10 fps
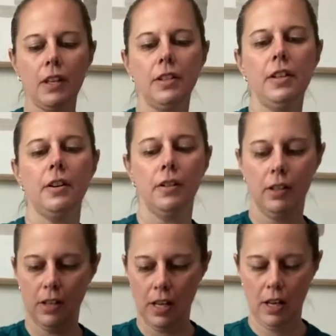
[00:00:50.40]
So,
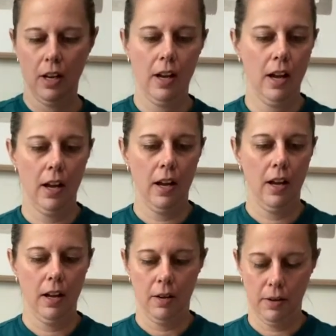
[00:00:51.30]

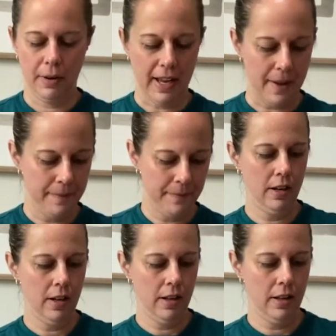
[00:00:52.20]
what do I get?